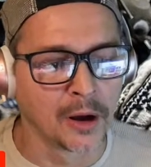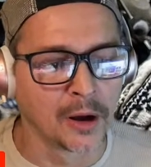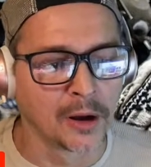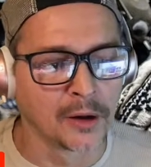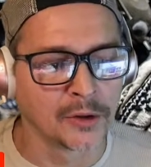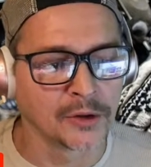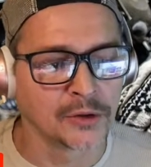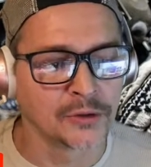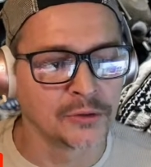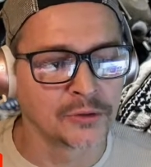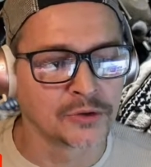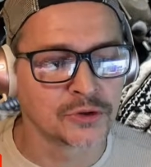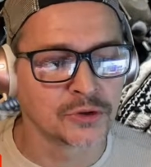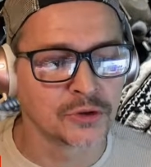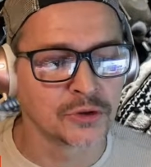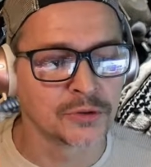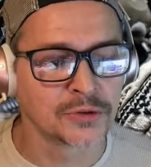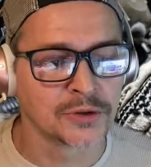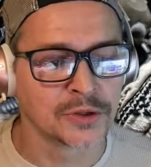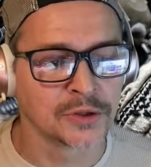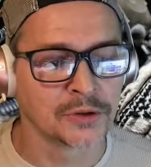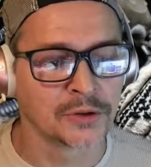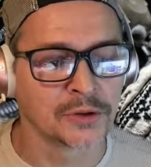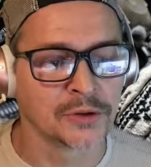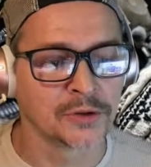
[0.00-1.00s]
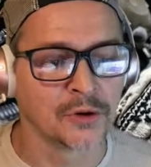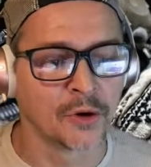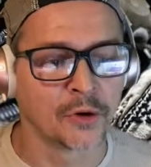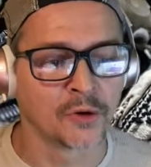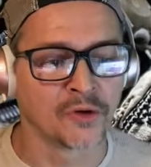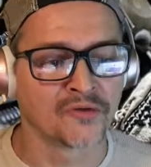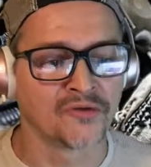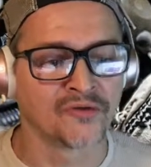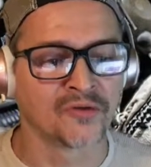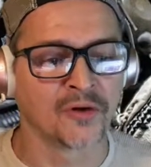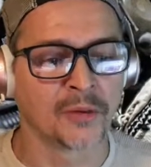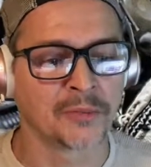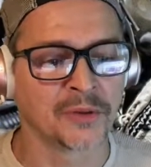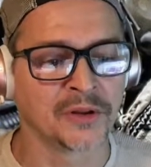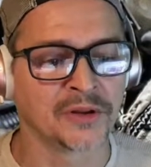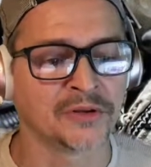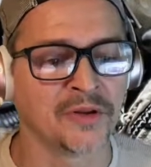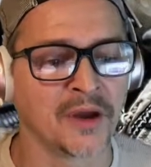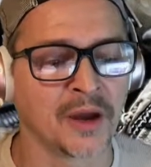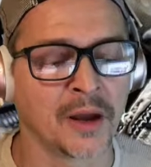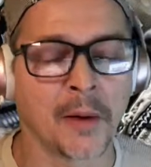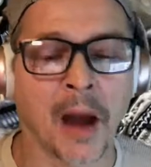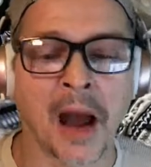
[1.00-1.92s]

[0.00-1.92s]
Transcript: YouTube's didn't notify me. Damn,